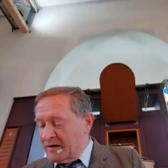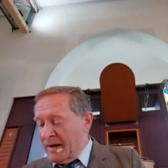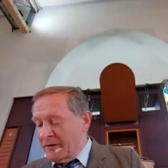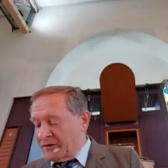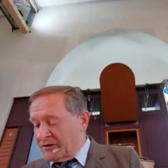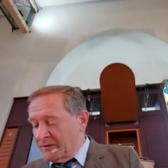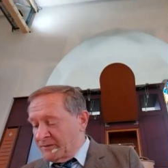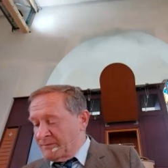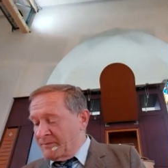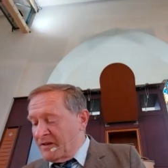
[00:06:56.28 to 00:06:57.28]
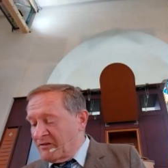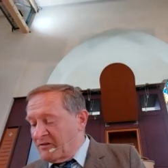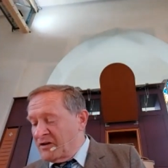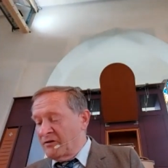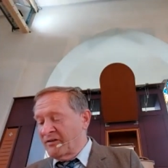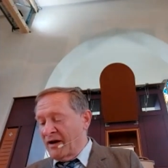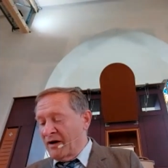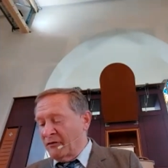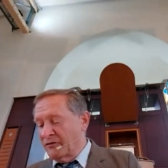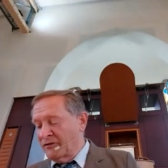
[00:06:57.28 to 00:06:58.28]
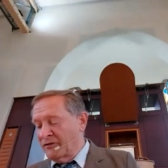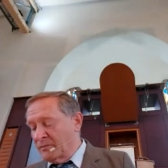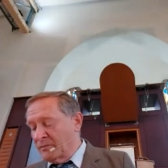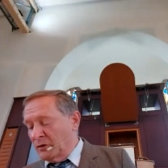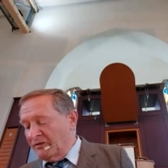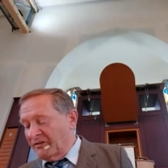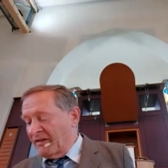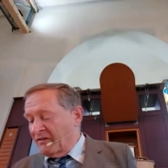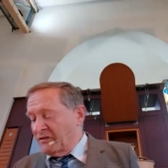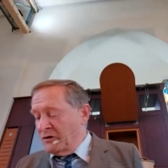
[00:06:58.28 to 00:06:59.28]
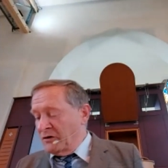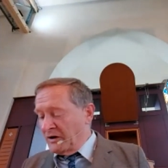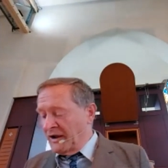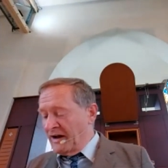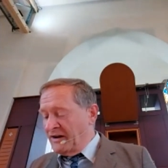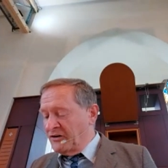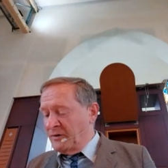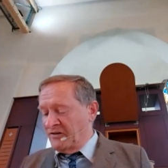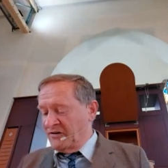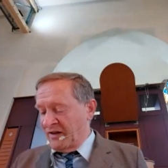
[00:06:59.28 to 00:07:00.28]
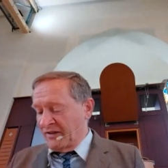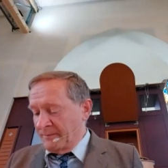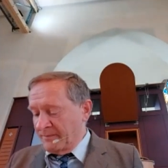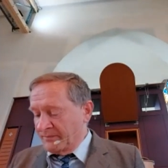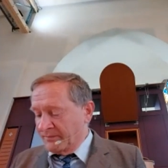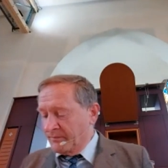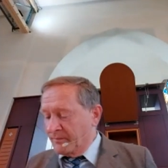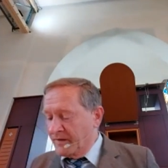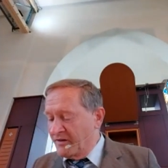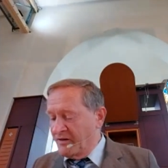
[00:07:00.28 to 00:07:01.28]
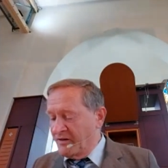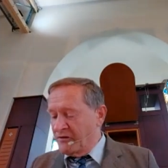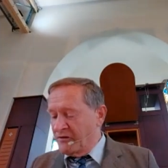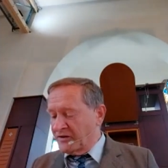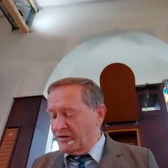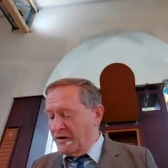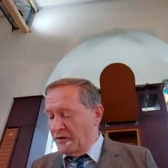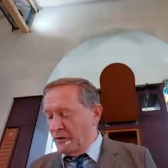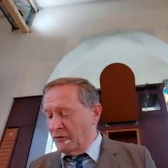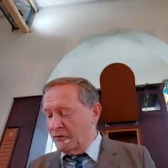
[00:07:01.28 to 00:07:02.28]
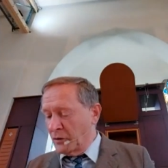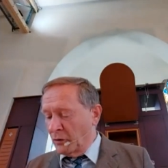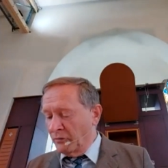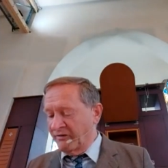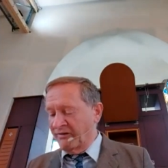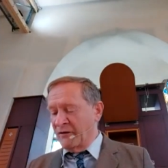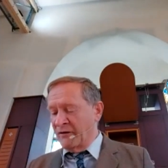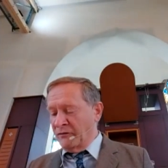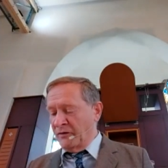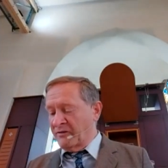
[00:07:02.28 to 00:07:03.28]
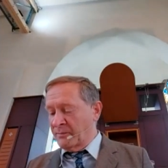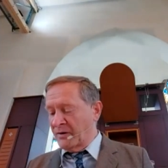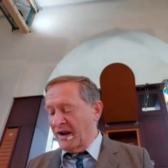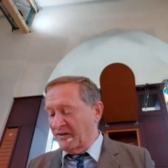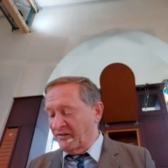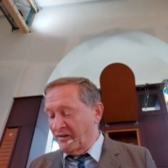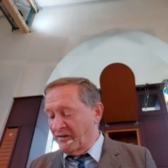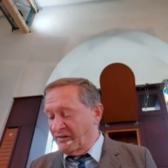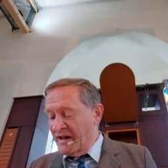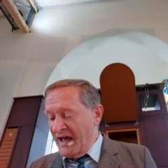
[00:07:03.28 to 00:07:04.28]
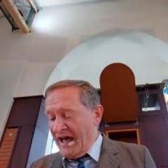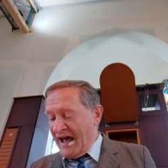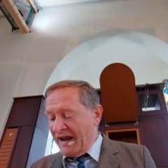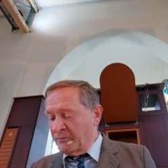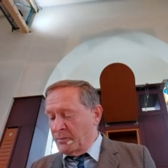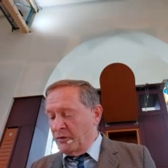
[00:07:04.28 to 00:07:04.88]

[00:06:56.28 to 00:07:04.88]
About this new self, Paul says, do not lie to each other, since you've taken off your old self with its practices and have